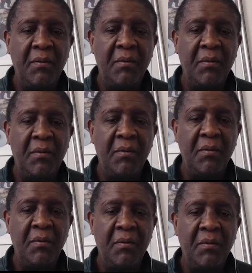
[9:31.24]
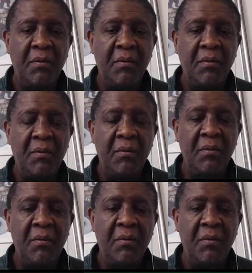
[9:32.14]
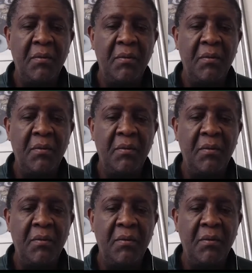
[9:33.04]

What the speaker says: (not speaking)